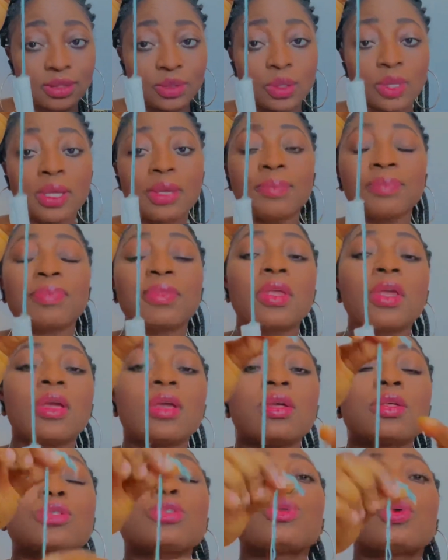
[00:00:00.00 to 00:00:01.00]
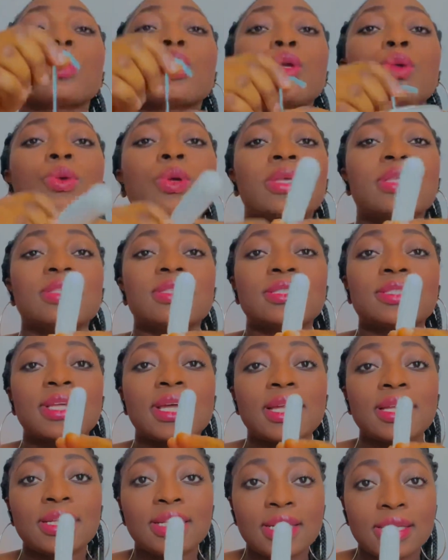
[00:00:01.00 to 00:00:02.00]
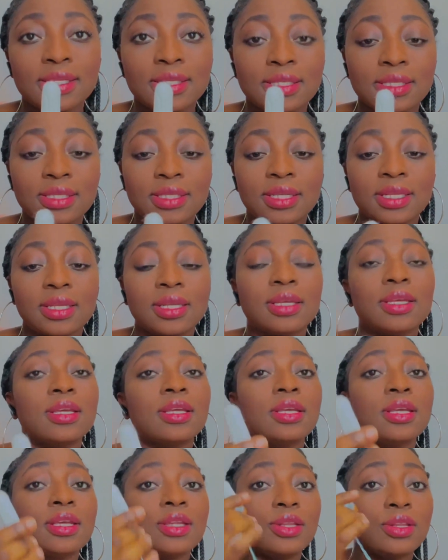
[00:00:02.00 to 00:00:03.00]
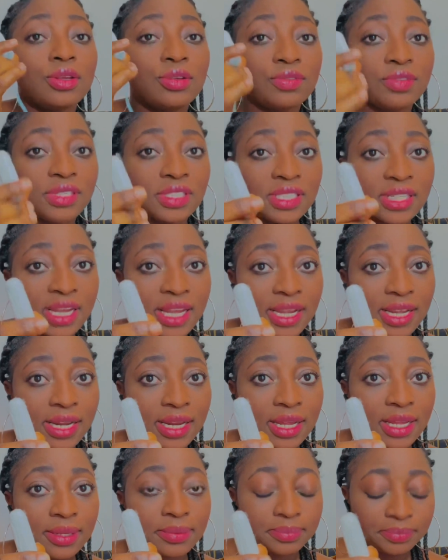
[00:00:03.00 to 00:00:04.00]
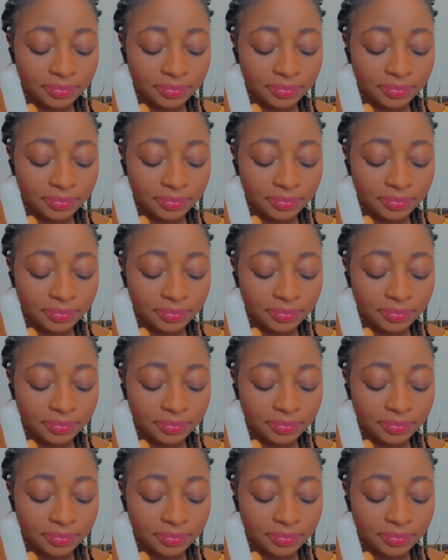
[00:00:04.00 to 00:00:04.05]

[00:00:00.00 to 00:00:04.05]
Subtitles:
Okay, so you insert this in your vagina,